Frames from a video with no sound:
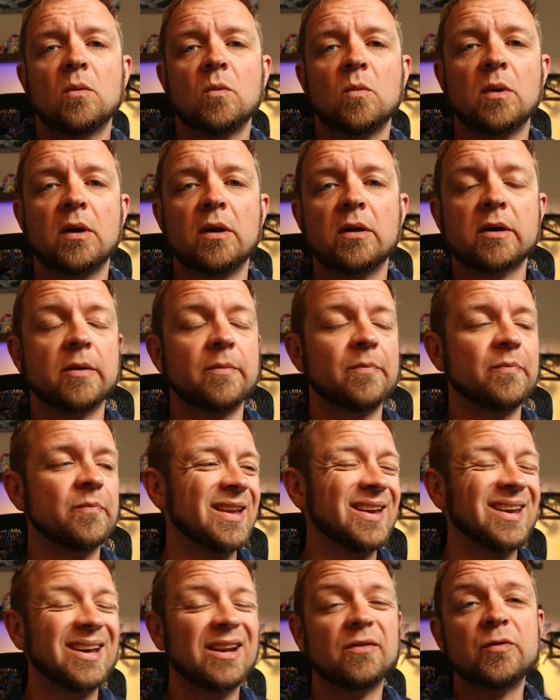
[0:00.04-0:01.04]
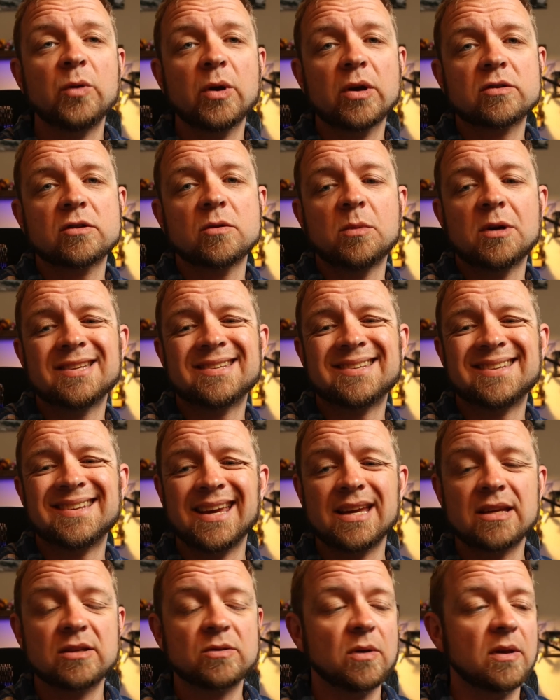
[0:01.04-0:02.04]
Welcome. I got a few extra minutes
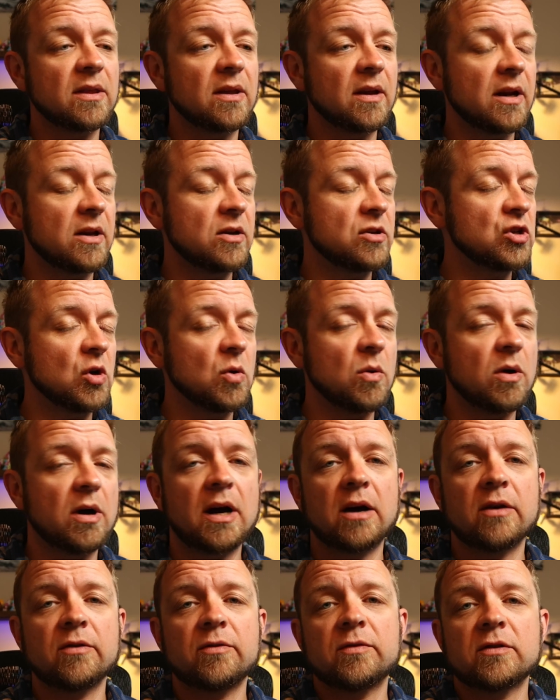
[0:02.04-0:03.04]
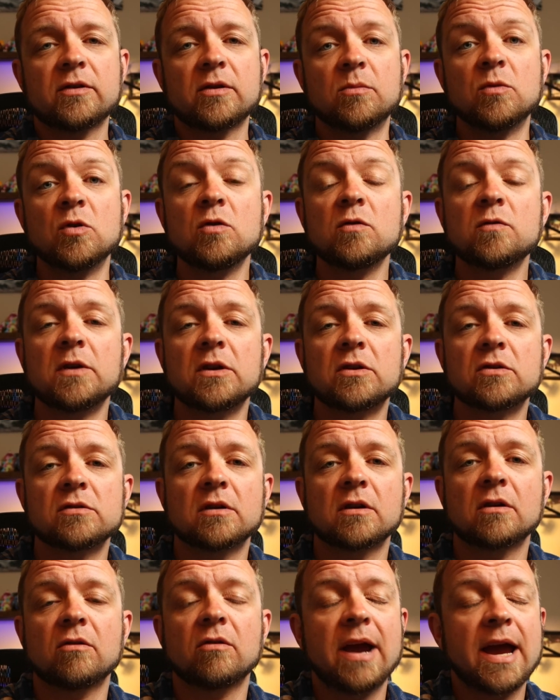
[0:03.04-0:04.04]
today, so I thought I'd show off some new features
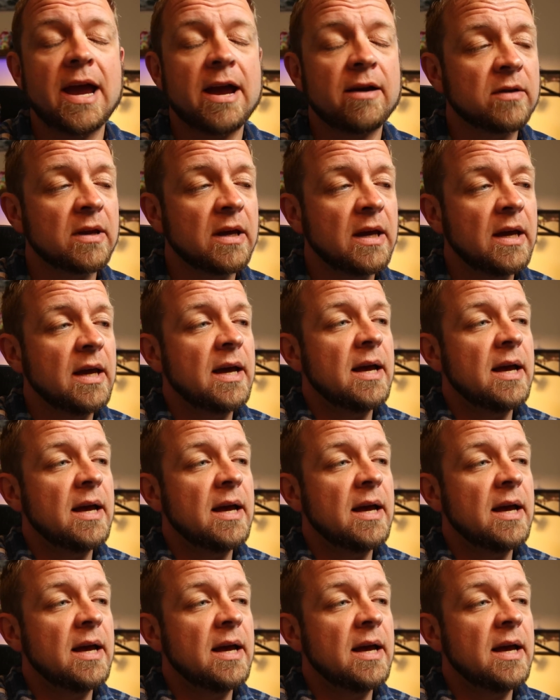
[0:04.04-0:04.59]
in Craft.